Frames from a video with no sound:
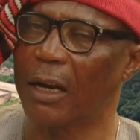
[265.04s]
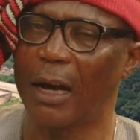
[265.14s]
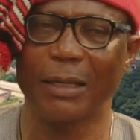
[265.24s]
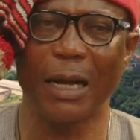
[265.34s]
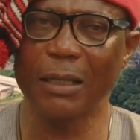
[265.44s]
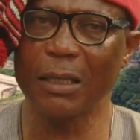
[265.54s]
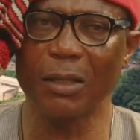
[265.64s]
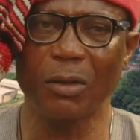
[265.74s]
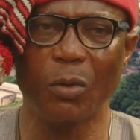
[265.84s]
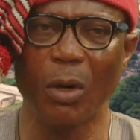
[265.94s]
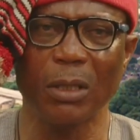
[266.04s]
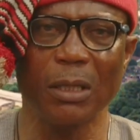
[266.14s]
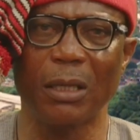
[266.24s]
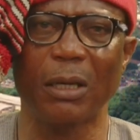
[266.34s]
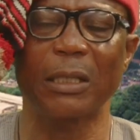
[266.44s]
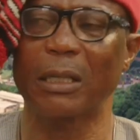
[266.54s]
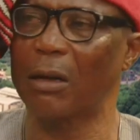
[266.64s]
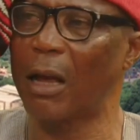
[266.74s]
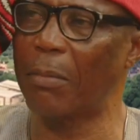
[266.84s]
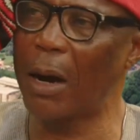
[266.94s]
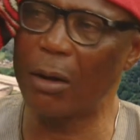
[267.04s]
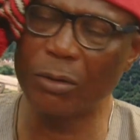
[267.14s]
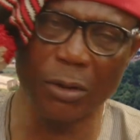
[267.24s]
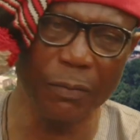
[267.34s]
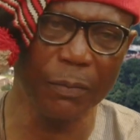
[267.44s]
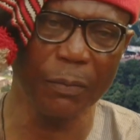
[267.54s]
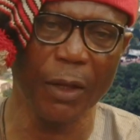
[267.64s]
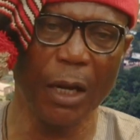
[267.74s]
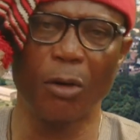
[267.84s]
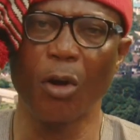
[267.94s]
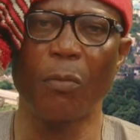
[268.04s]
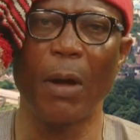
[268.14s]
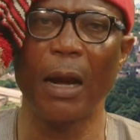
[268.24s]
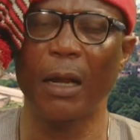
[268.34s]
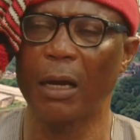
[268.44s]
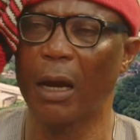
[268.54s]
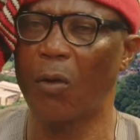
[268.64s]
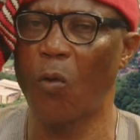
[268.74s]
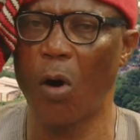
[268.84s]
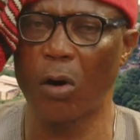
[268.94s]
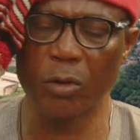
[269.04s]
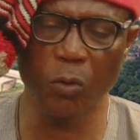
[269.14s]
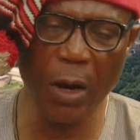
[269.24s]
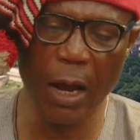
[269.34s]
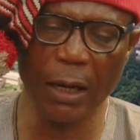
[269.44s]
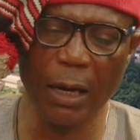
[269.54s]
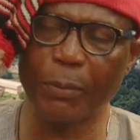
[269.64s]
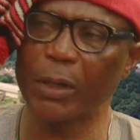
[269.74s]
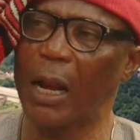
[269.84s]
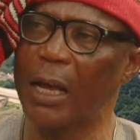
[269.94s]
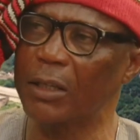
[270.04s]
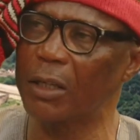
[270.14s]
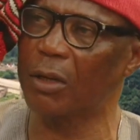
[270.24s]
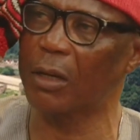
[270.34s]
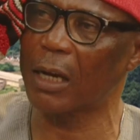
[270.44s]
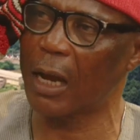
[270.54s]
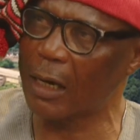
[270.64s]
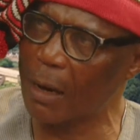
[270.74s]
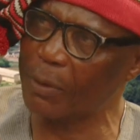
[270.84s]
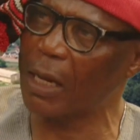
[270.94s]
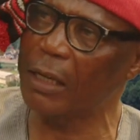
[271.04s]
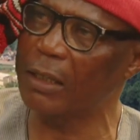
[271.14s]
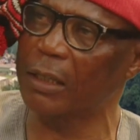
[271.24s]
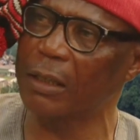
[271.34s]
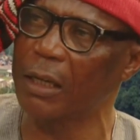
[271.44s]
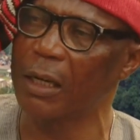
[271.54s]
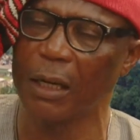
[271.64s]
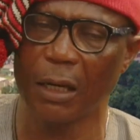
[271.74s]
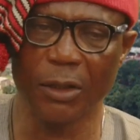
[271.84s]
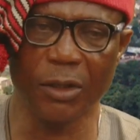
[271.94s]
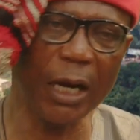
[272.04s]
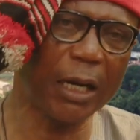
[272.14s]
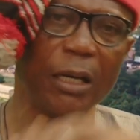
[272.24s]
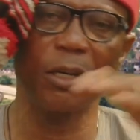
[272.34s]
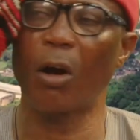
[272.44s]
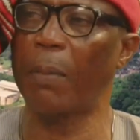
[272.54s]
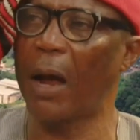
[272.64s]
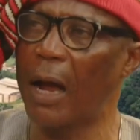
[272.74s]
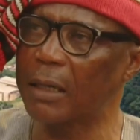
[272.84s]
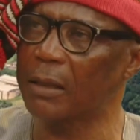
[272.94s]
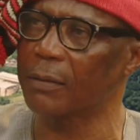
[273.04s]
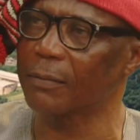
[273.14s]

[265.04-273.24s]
And that is what is critical about a global world where capitalism has taken the upper hand.